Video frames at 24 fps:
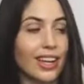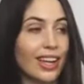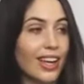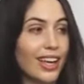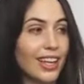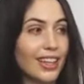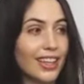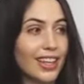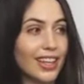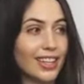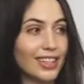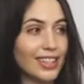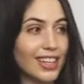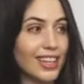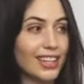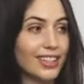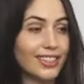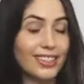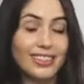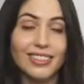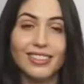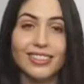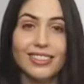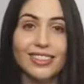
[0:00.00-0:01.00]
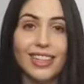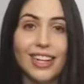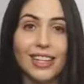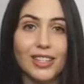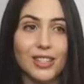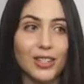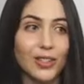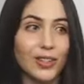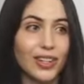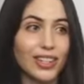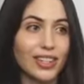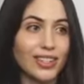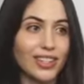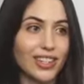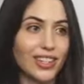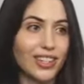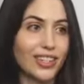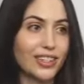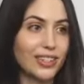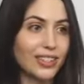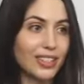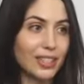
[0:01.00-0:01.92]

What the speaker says: And that's it. That's your answer.